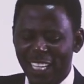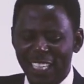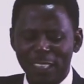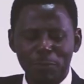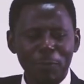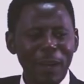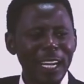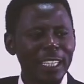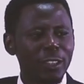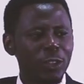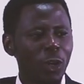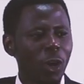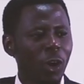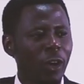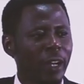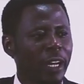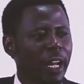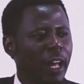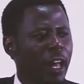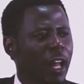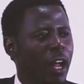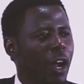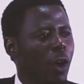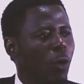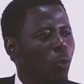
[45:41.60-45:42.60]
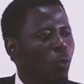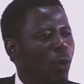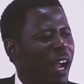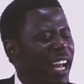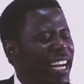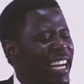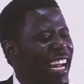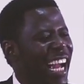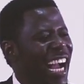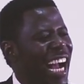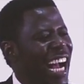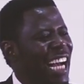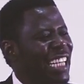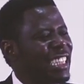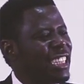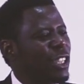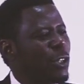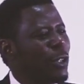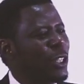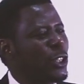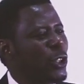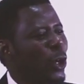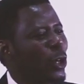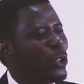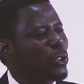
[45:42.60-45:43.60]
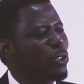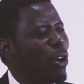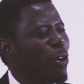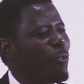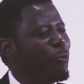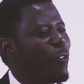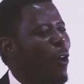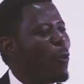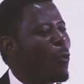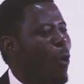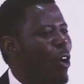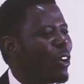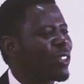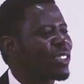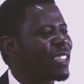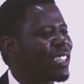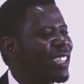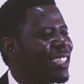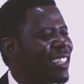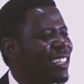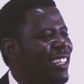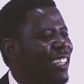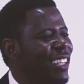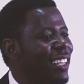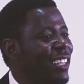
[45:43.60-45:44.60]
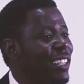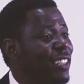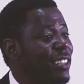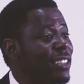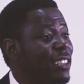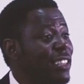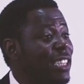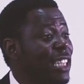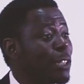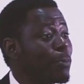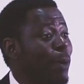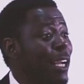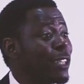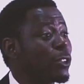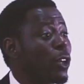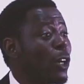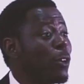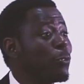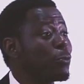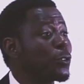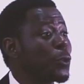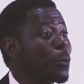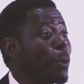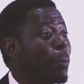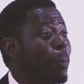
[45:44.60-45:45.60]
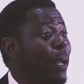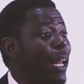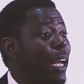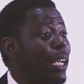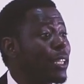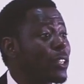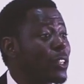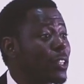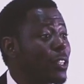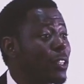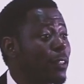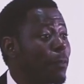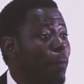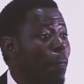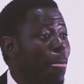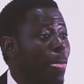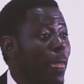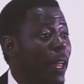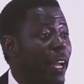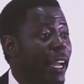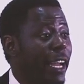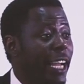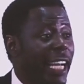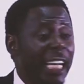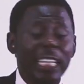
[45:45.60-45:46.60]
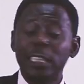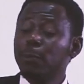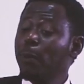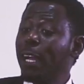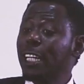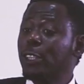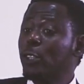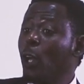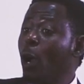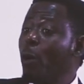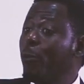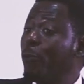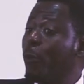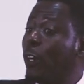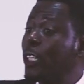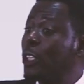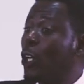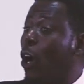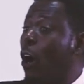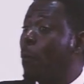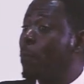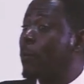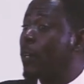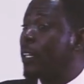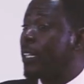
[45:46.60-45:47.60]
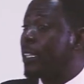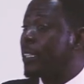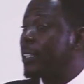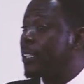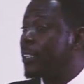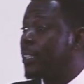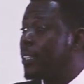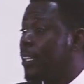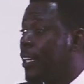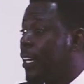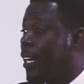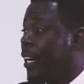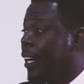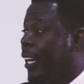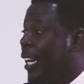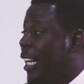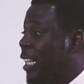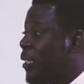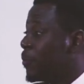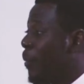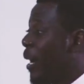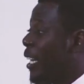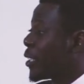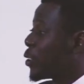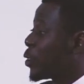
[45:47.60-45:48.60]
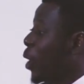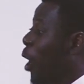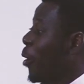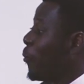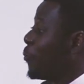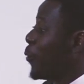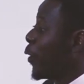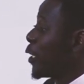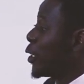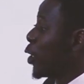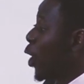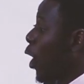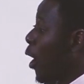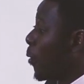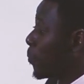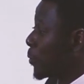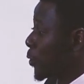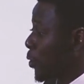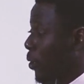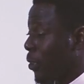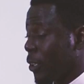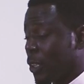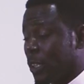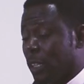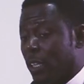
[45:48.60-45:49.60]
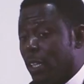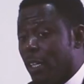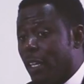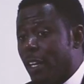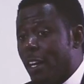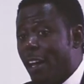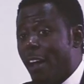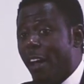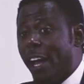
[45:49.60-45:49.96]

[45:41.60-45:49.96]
It's my turn. When they ask you, it's your turn for what? It says, my turn to be blessed. It's my turn for the upgrade. It's my turn for the upsurge.